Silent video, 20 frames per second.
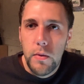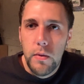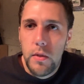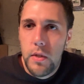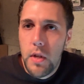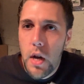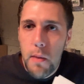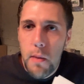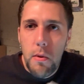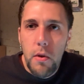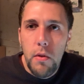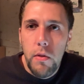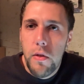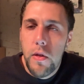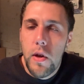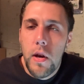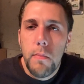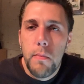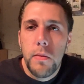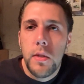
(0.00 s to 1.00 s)
double
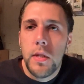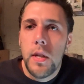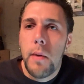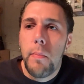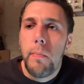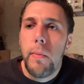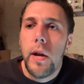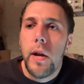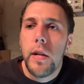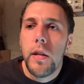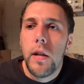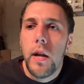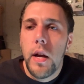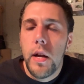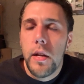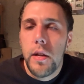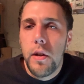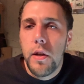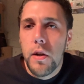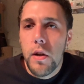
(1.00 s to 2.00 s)
thumbs up
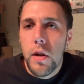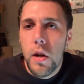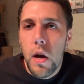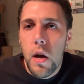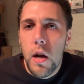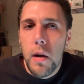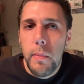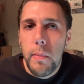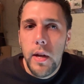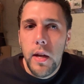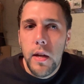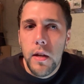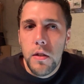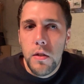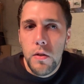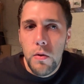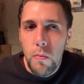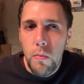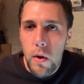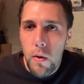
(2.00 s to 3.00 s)
on your car,
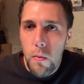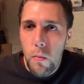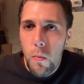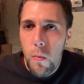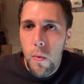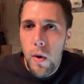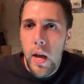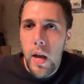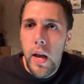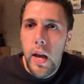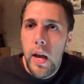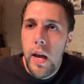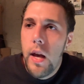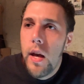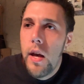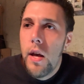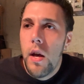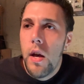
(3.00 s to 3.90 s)
because you went way